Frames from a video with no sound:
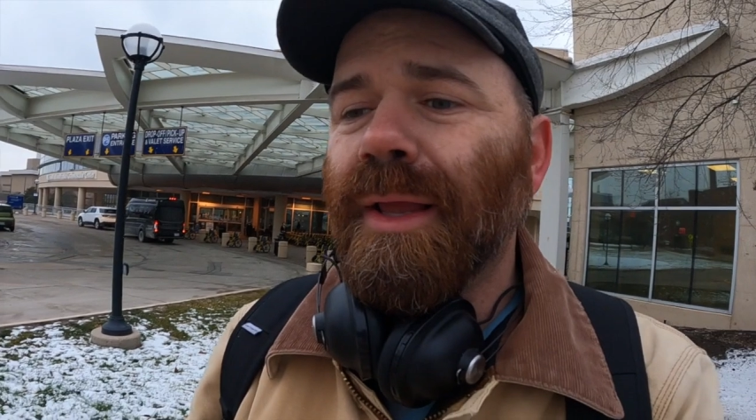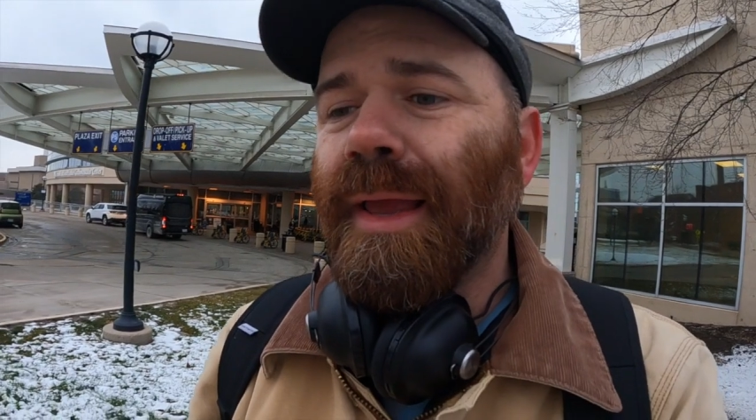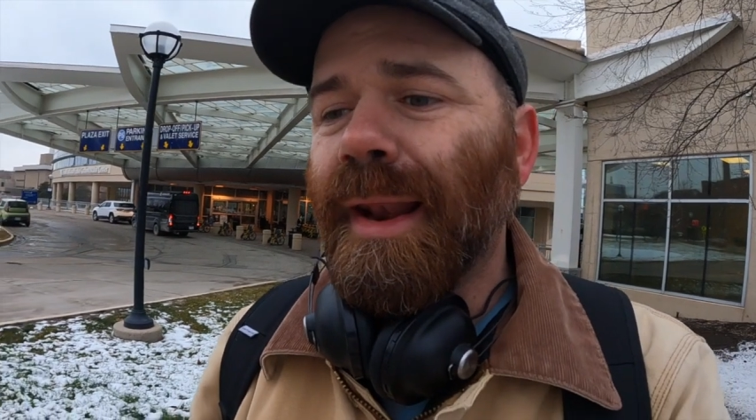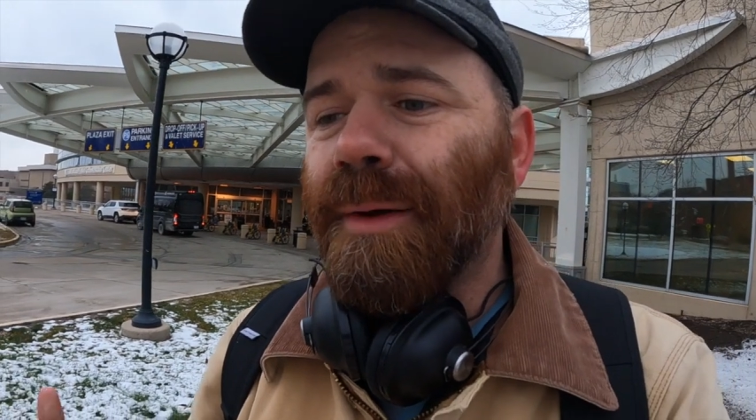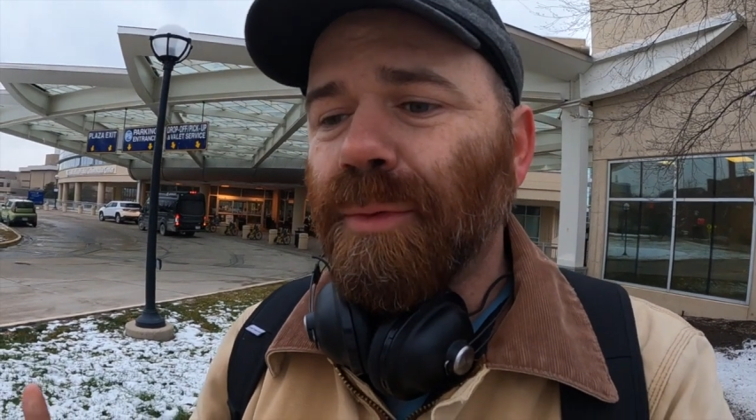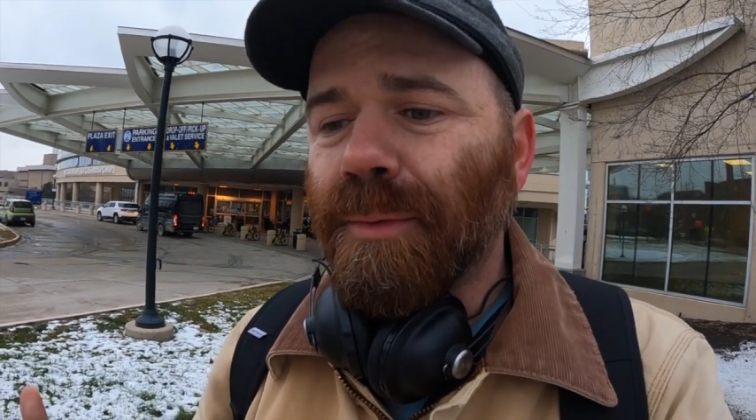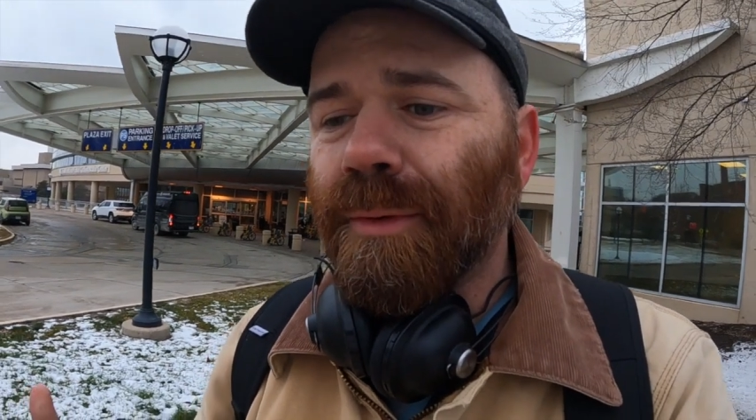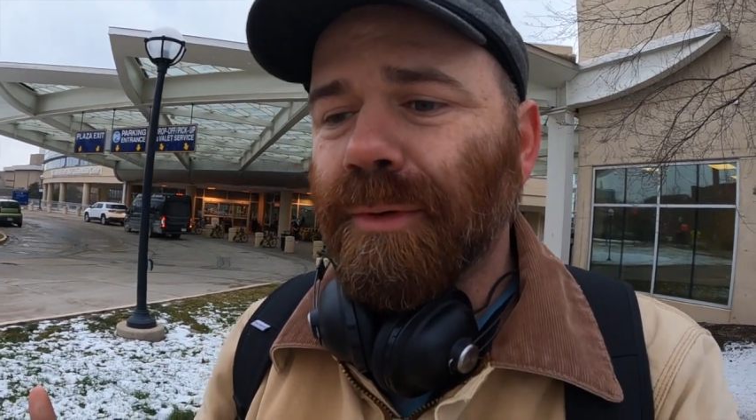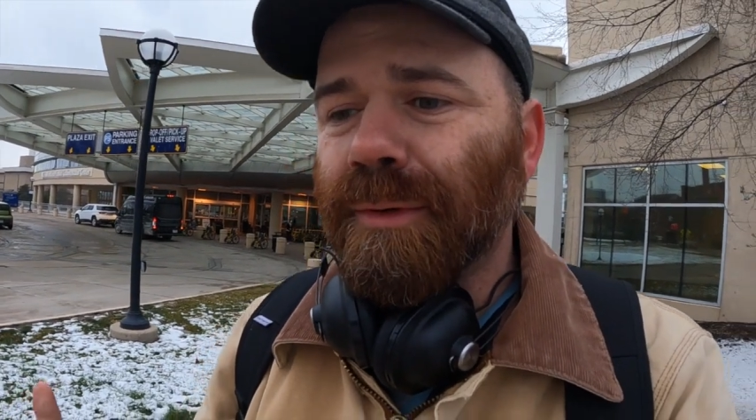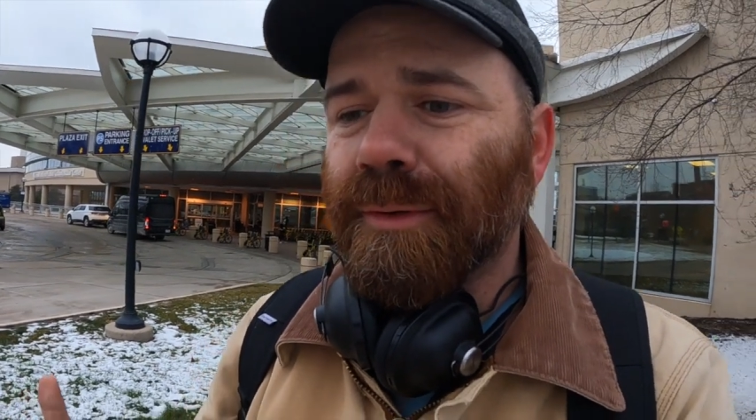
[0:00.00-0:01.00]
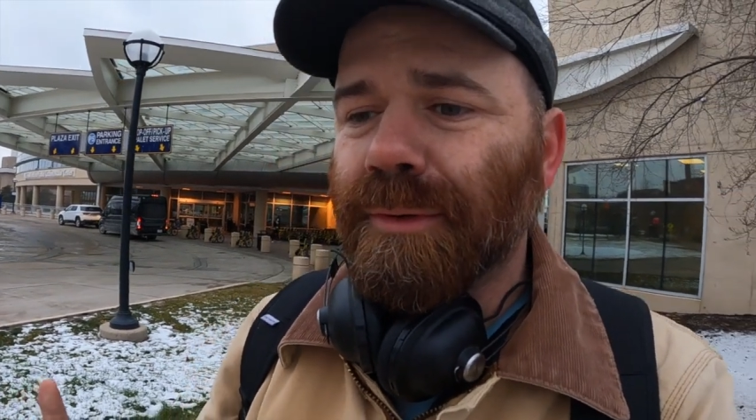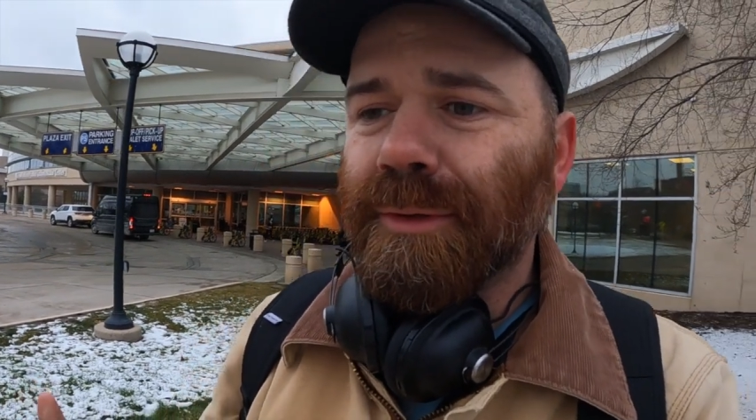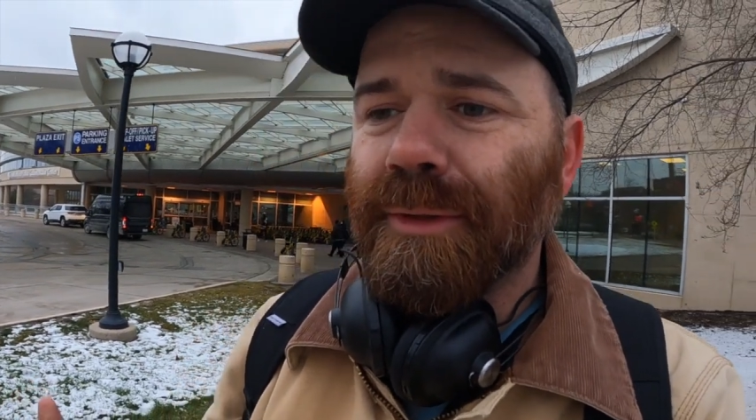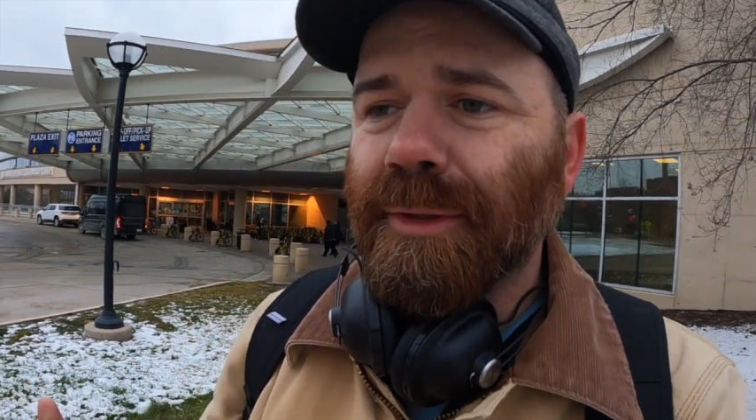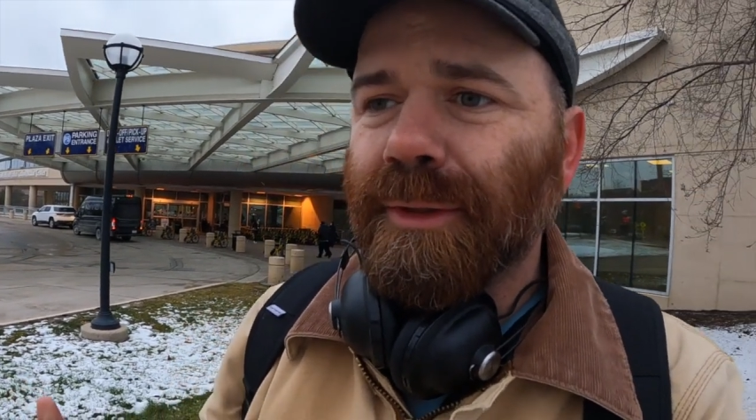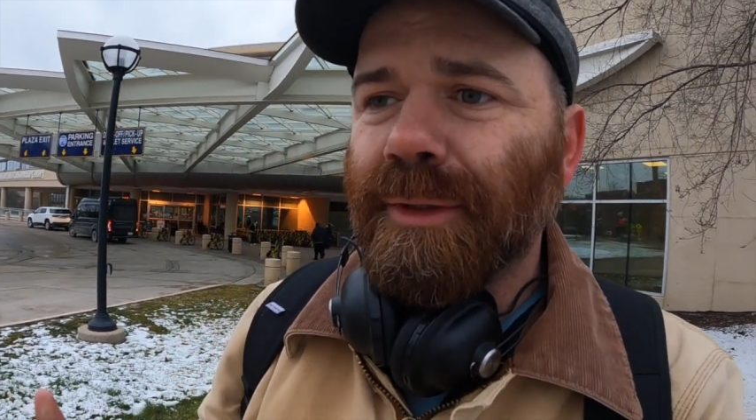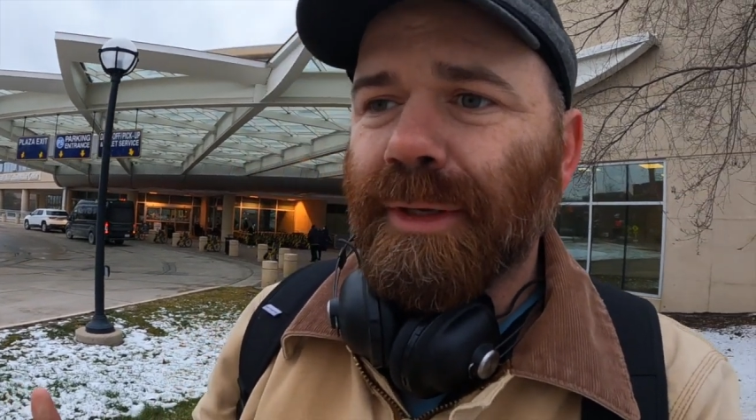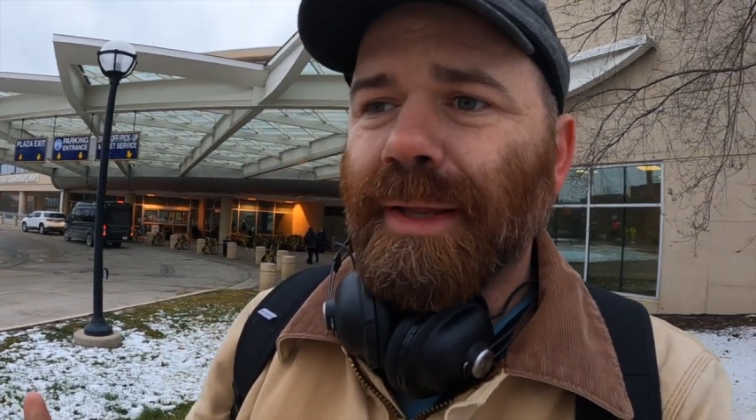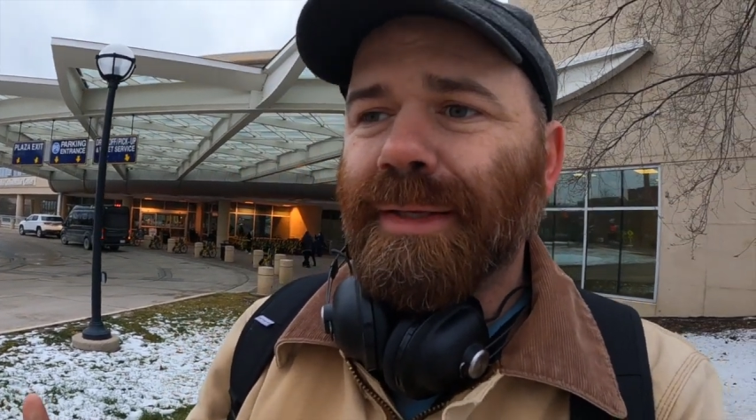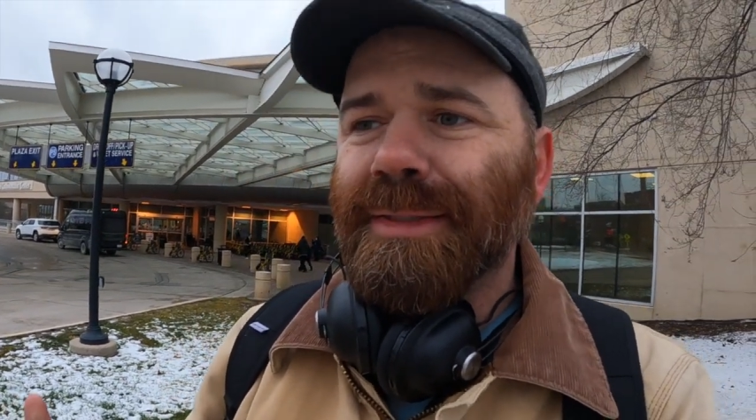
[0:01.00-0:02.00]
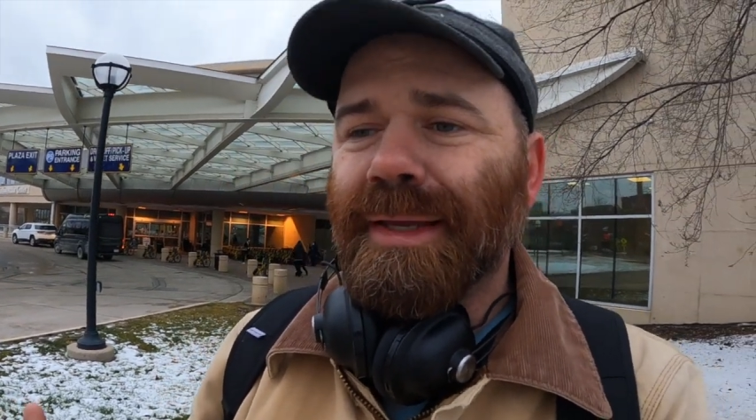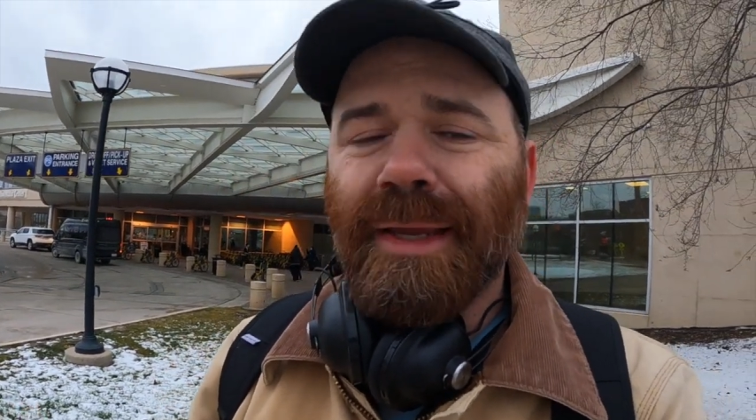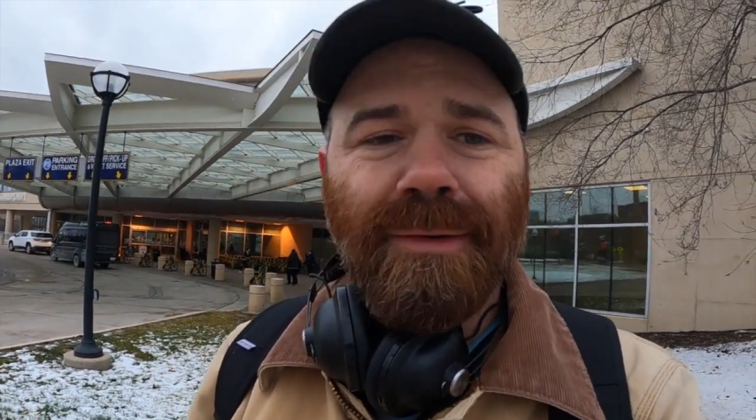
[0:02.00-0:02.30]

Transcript: and I will, and he's like,